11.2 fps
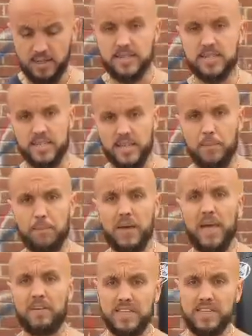skip
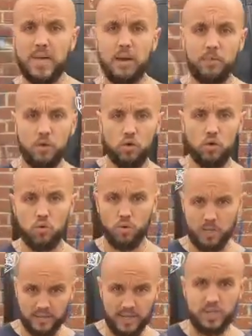every time you
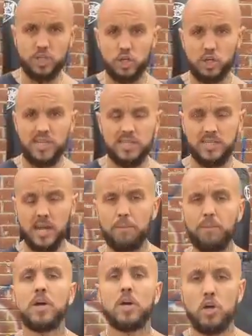get your knees up.
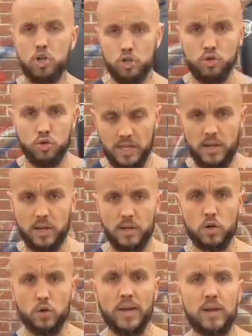You do the
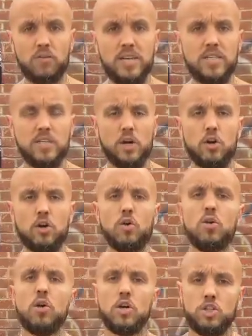quick wrist
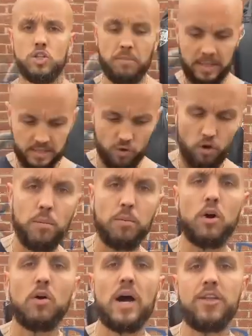circle to make the rope
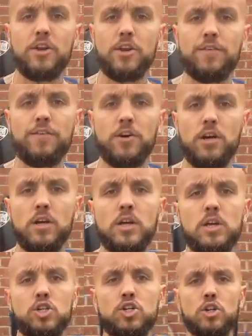go under your foot.
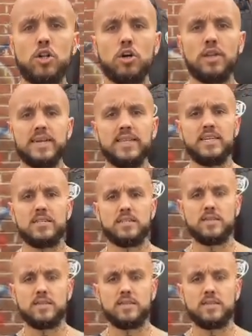Should look like this.